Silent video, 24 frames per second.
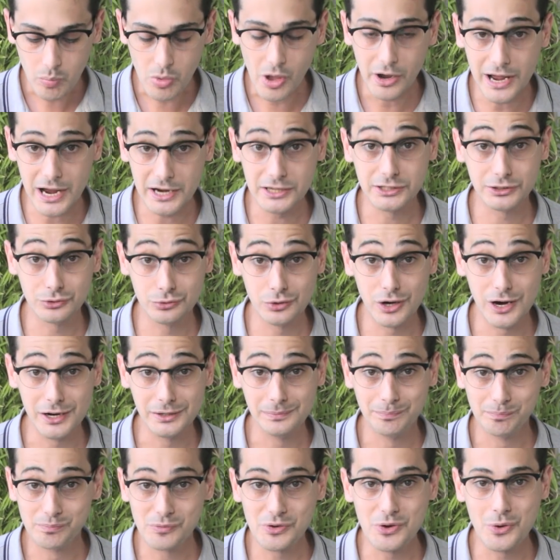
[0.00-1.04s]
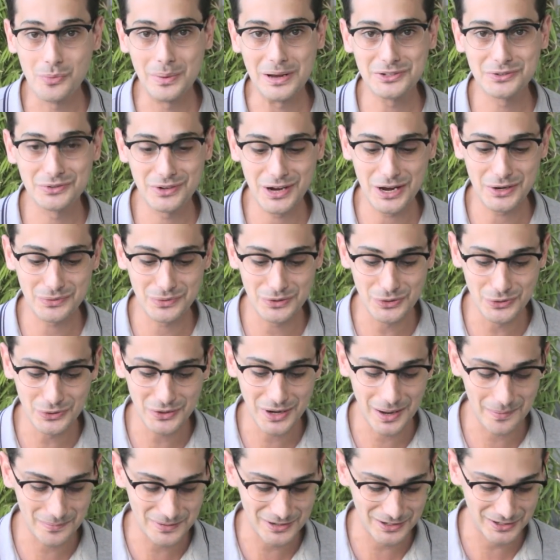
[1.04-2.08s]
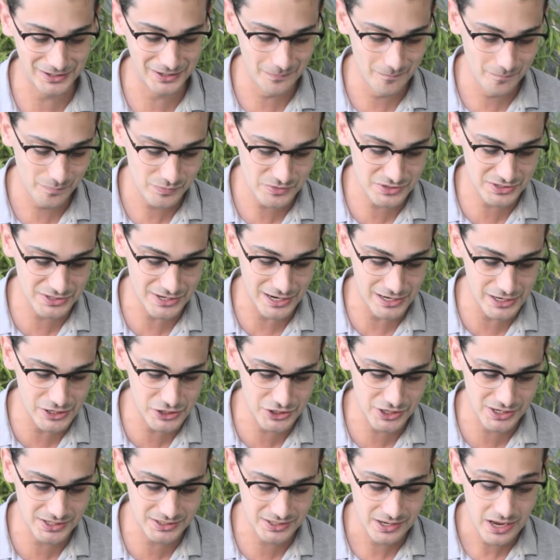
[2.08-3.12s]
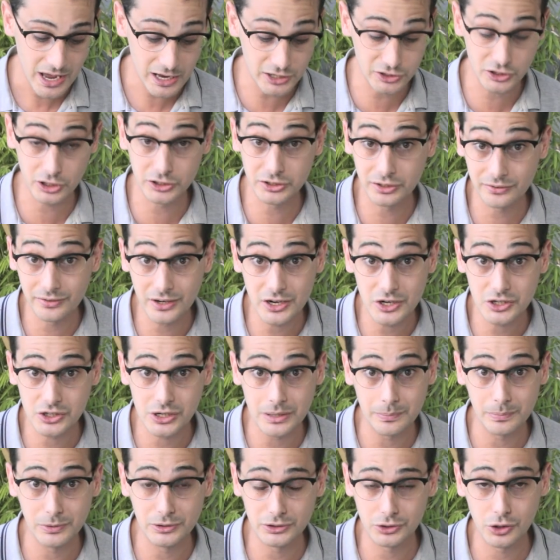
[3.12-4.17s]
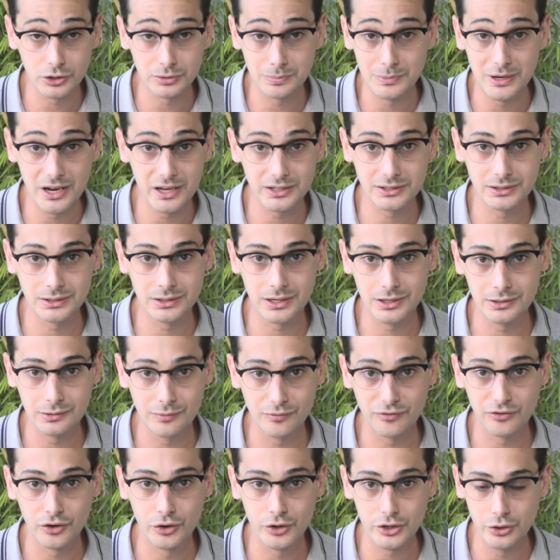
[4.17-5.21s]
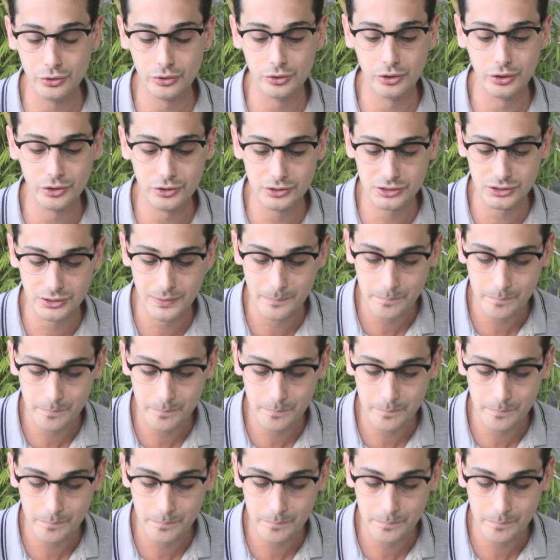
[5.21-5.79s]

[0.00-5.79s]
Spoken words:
Yeah, it's great. You must try it when you come here. It's delicious. It's also very cheap. It cost me less than €4.